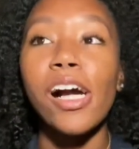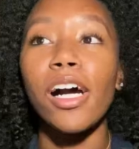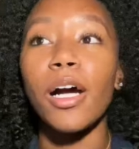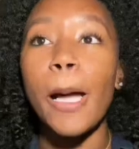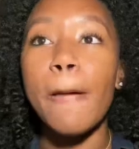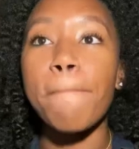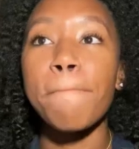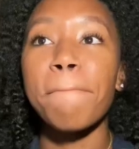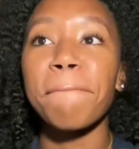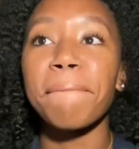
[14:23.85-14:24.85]

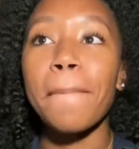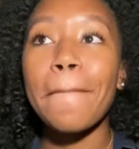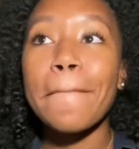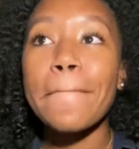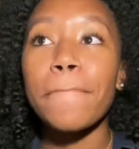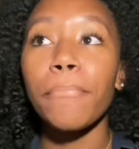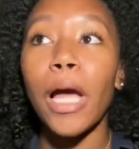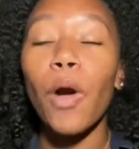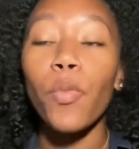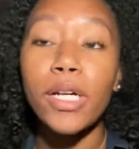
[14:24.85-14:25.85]

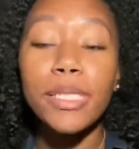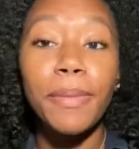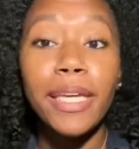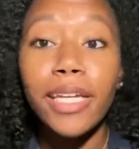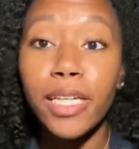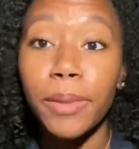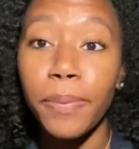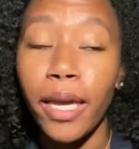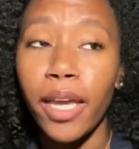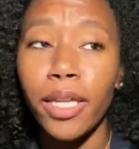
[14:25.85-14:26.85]
I was making good pay,